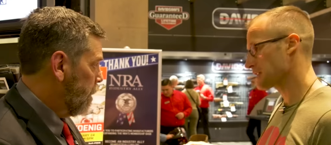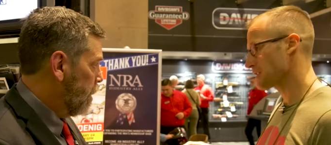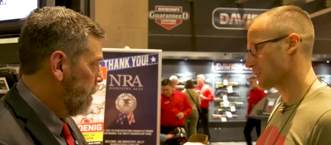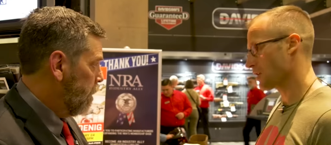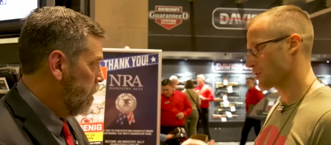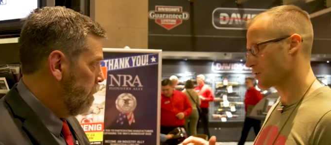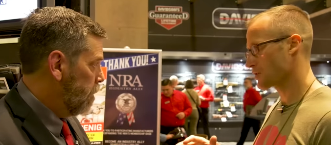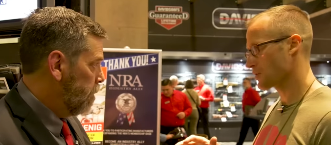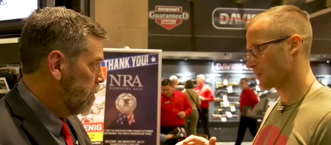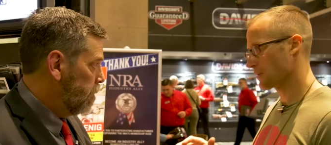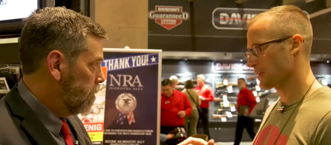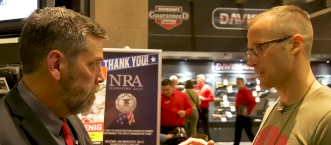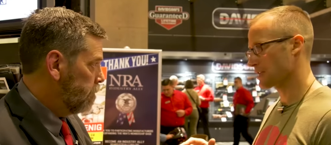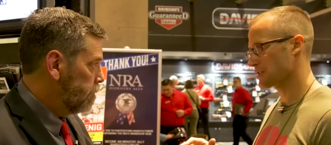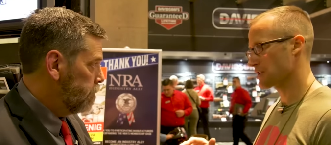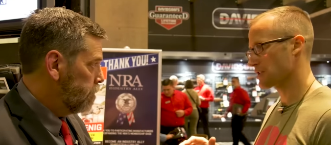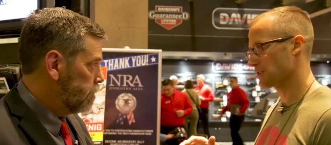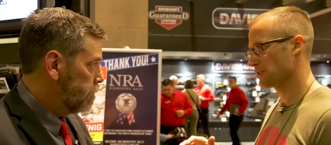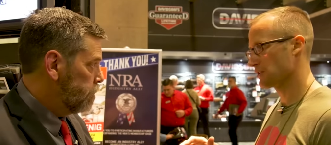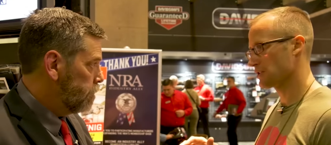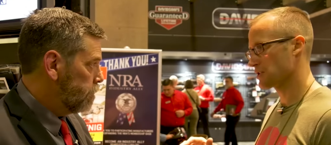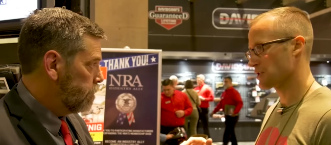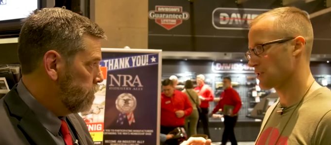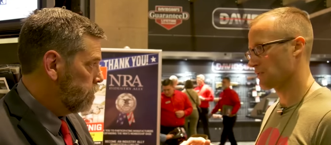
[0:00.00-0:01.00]
Speaker 1: is also an
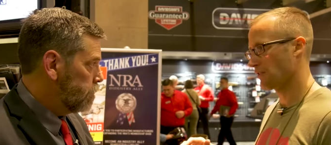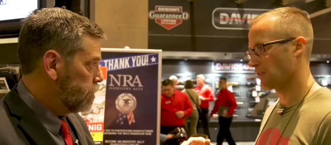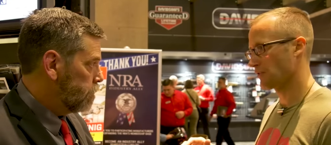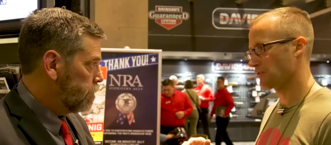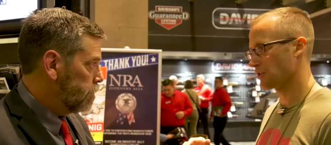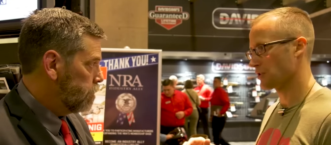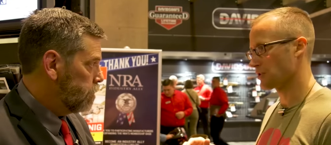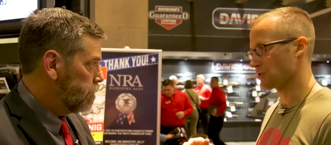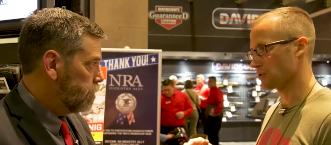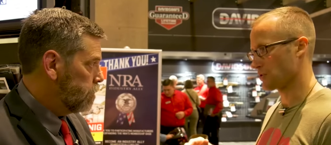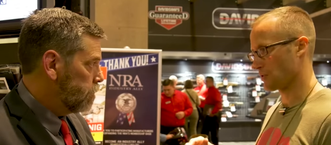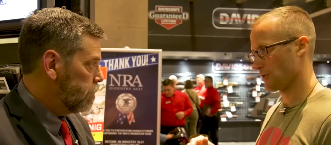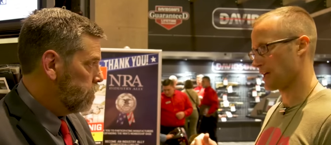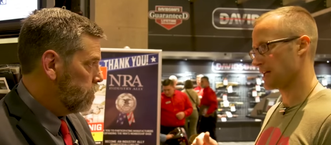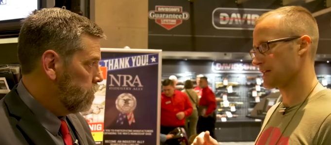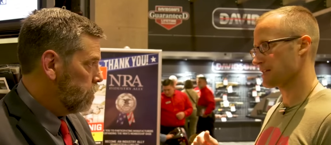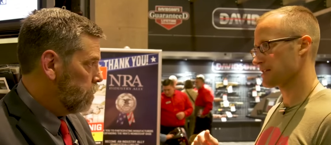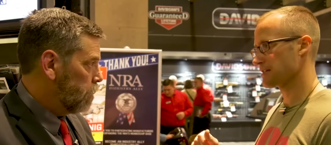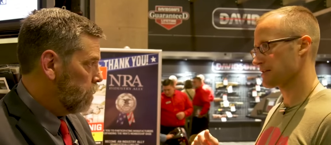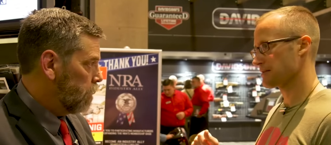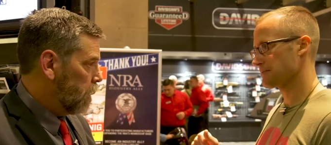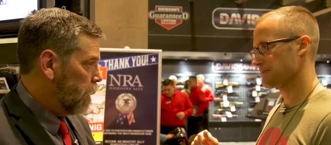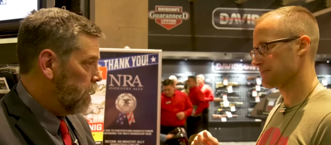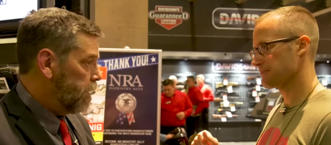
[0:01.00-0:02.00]
exclusive of yours,
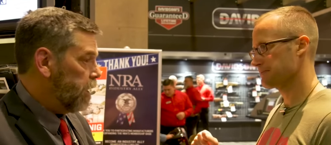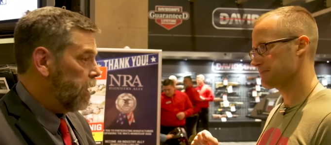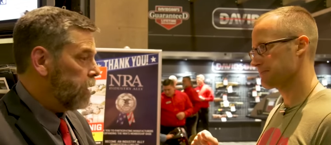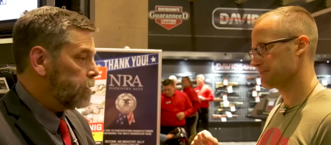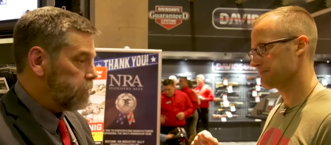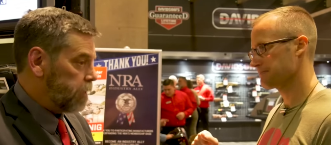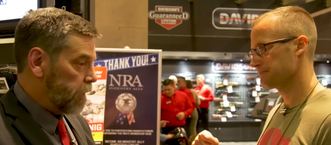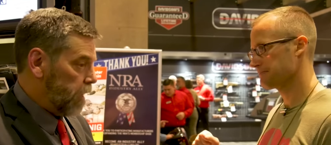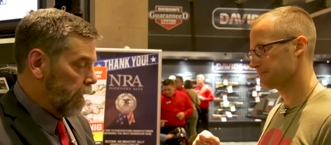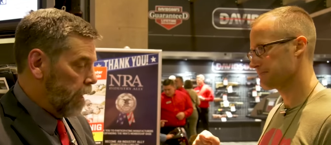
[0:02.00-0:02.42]
correct? Yes,